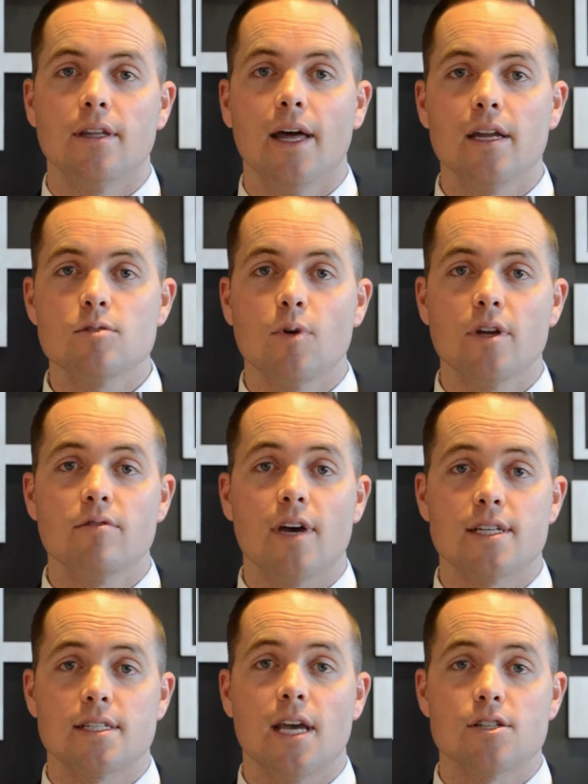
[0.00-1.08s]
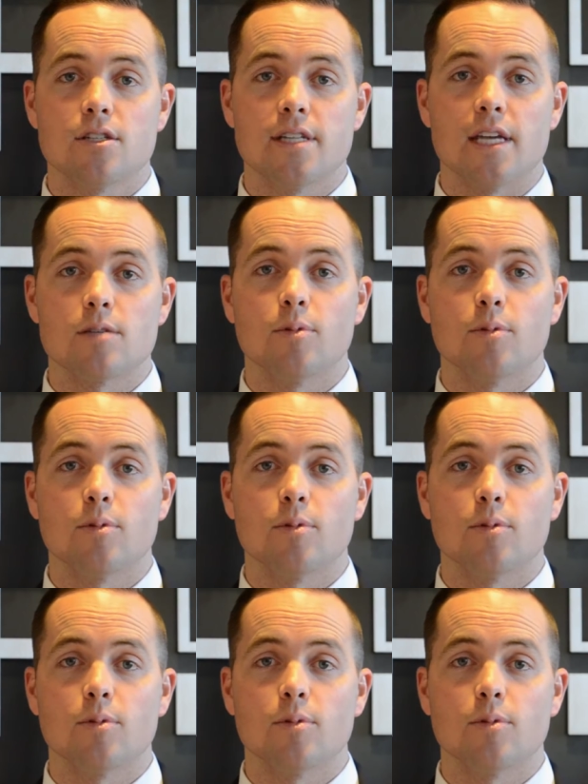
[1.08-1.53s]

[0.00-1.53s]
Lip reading: That is when investigation takes